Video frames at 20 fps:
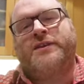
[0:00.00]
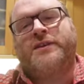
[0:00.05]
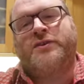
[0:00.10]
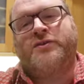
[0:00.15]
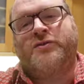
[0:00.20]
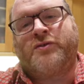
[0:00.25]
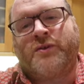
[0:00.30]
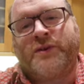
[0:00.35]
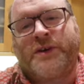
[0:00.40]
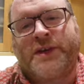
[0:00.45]
the
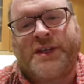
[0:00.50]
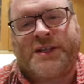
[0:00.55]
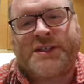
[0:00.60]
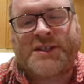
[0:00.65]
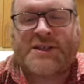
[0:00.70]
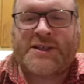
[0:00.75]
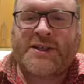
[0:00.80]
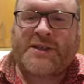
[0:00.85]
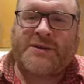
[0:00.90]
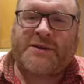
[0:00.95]

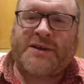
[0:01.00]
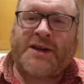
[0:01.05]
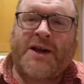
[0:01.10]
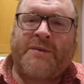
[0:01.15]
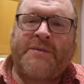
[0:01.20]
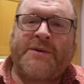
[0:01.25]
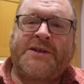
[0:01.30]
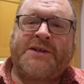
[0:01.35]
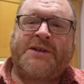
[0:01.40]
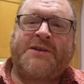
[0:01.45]
droids
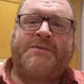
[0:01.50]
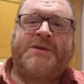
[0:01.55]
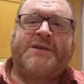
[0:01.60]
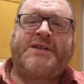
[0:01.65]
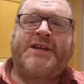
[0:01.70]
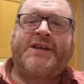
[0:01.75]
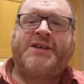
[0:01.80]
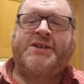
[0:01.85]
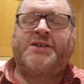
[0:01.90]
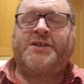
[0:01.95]
come into the
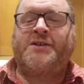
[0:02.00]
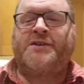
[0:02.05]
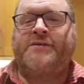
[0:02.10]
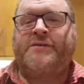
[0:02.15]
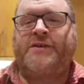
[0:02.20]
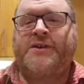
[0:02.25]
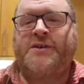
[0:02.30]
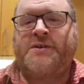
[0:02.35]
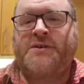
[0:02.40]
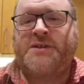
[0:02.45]
possession of
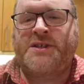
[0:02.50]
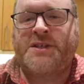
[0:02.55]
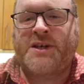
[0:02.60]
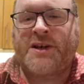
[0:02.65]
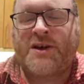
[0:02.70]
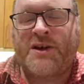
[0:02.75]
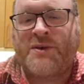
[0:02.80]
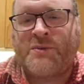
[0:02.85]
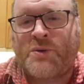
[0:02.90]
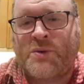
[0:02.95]
Luke
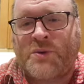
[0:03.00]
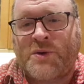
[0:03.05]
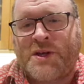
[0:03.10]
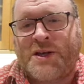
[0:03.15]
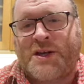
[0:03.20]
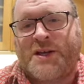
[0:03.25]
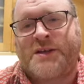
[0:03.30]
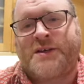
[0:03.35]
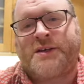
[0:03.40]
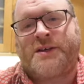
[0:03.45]

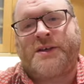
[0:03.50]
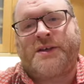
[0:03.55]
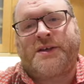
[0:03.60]
Skywalker